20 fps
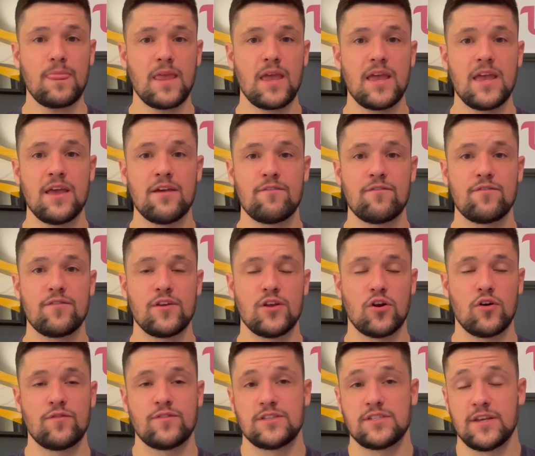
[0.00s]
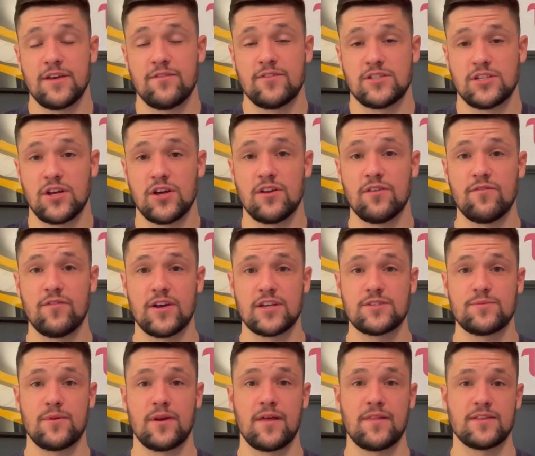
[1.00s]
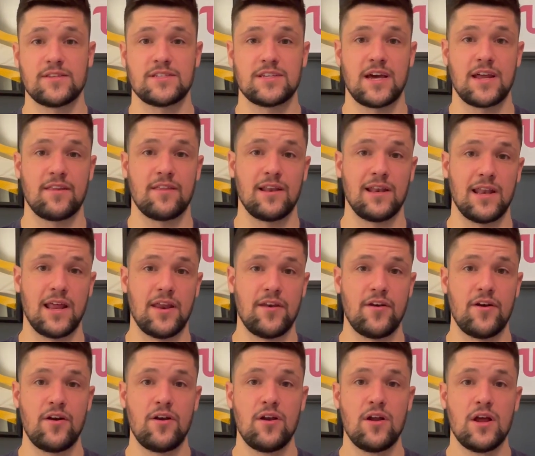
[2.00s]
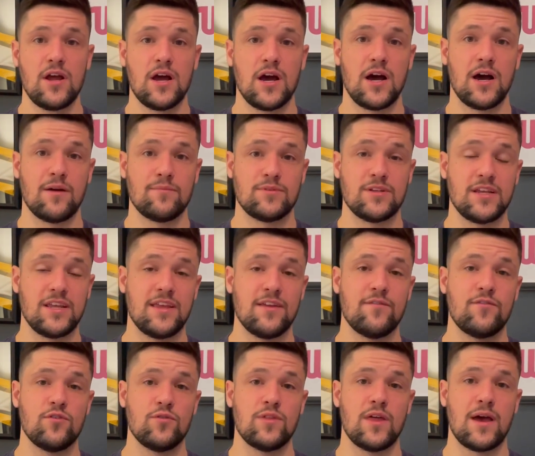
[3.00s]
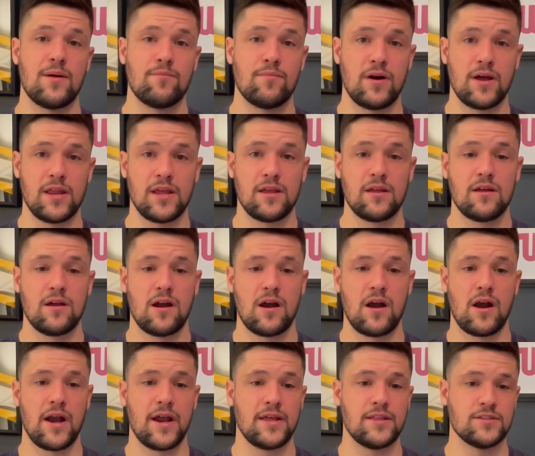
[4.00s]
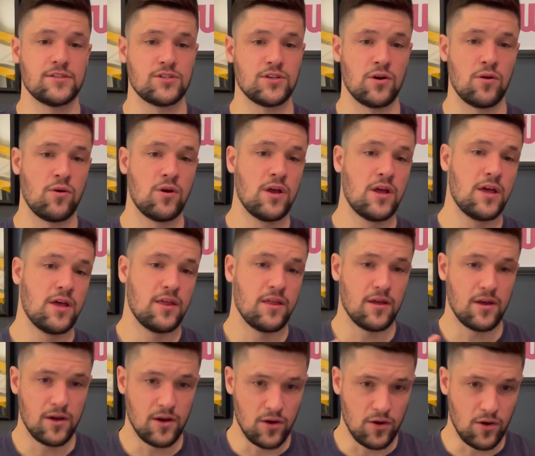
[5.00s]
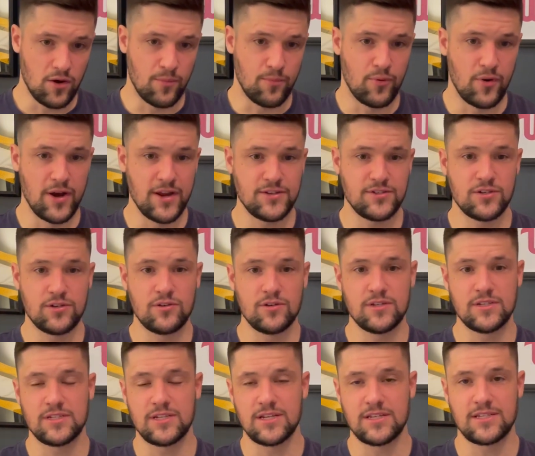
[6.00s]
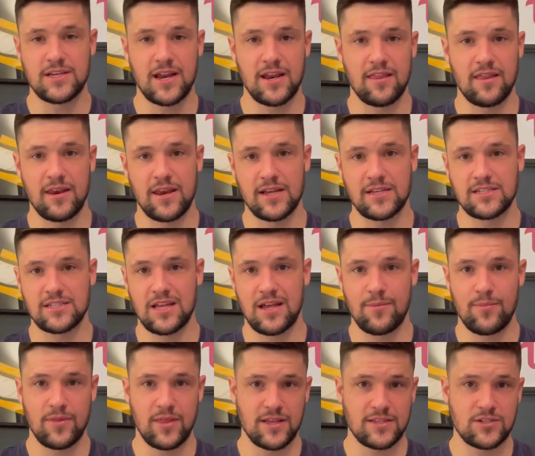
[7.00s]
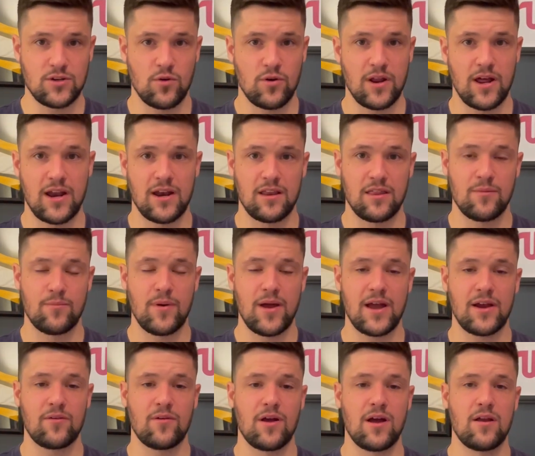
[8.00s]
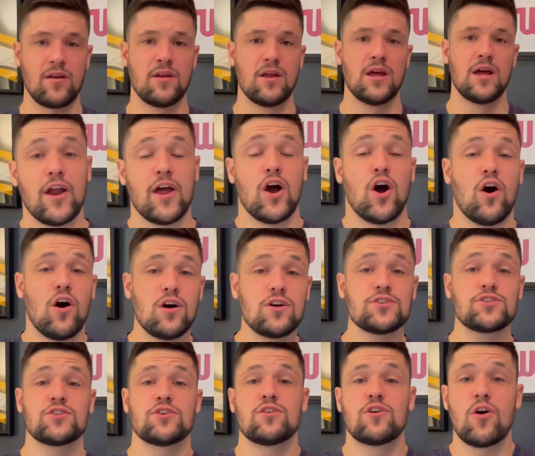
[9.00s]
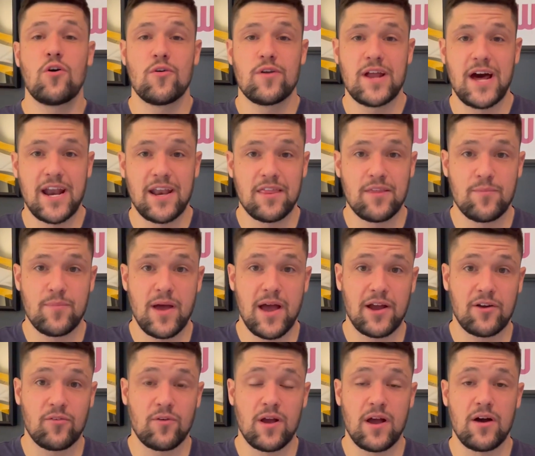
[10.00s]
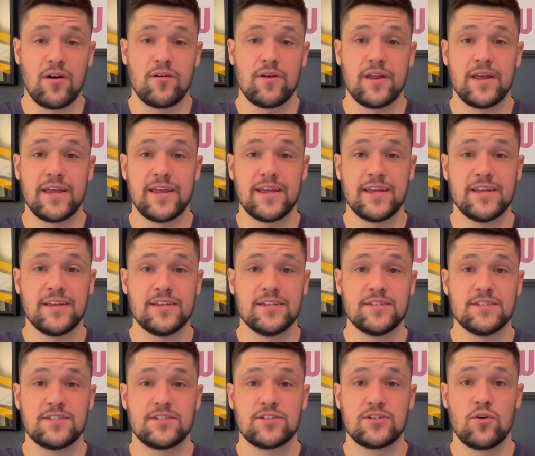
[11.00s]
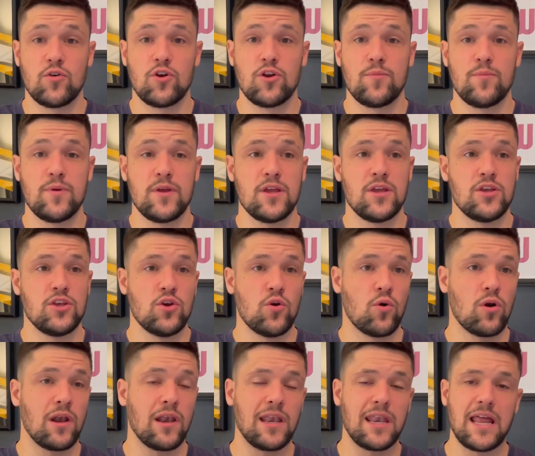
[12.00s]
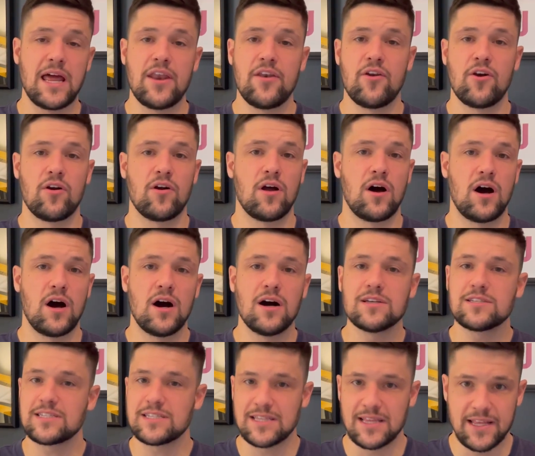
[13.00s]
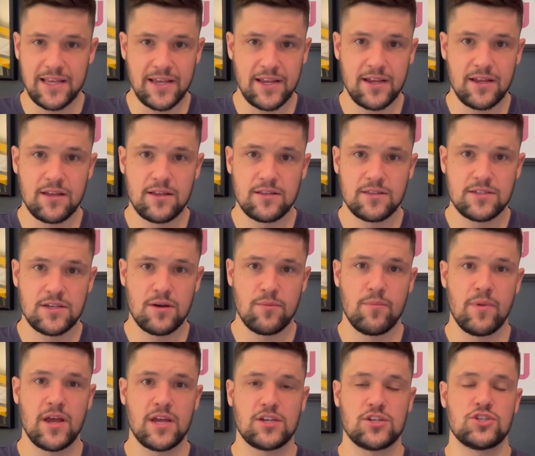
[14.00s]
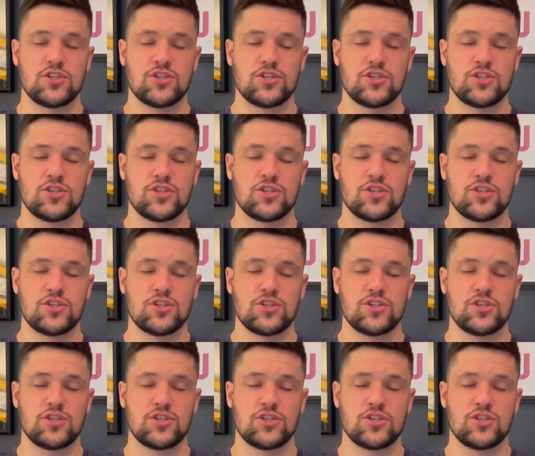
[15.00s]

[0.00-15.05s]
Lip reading: it's a good investment on the side of the lender to give you that money, all right? And so Appraisal is kind of the next step, and that's going on in the background. Also going on in the background is going to be your lender hustling to make